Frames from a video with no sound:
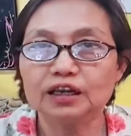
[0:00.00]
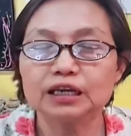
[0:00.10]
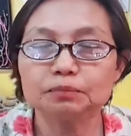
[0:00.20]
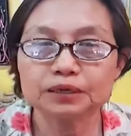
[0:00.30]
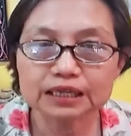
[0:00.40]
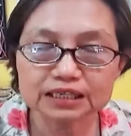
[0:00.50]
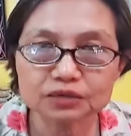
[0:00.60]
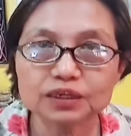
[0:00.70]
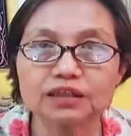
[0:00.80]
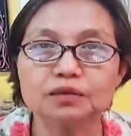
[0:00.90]
and please
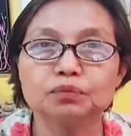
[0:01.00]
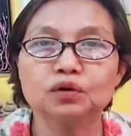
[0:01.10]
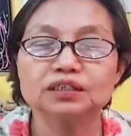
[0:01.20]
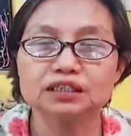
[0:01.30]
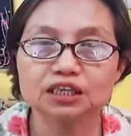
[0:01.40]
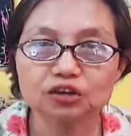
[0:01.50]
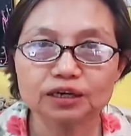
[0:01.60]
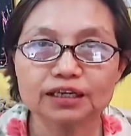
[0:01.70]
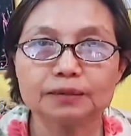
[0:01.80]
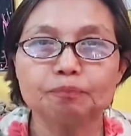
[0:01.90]
be the good
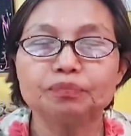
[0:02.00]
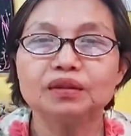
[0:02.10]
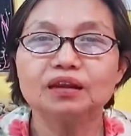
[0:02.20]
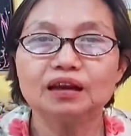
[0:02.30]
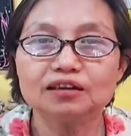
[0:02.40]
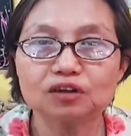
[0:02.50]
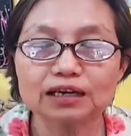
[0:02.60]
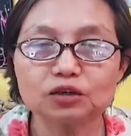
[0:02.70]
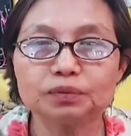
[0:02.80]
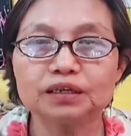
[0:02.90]
secret and try
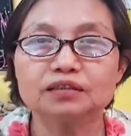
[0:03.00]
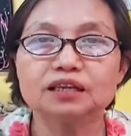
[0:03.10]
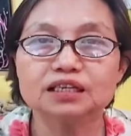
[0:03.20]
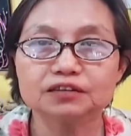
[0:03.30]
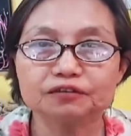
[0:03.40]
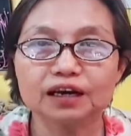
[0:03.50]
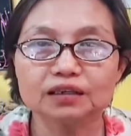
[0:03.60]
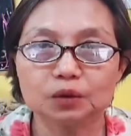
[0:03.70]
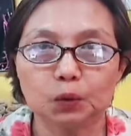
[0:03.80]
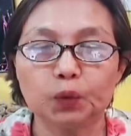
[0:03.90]
to be testified
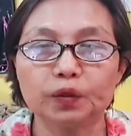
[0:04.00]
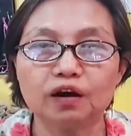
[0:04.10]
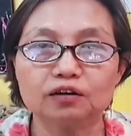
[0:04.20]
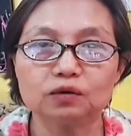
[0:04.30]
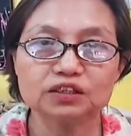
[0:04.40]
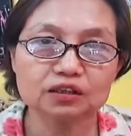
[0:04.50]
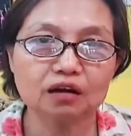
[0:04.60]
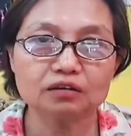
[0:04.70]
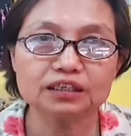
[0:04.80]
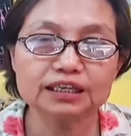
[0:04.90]
about
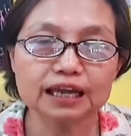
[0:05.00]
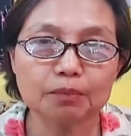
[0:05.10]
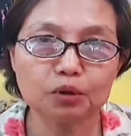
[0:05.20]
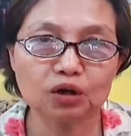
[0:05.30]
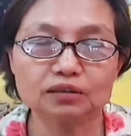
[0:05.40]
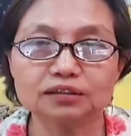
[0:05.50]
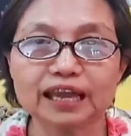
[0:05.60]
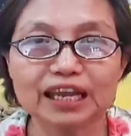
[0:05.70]
yourself in that book. Thank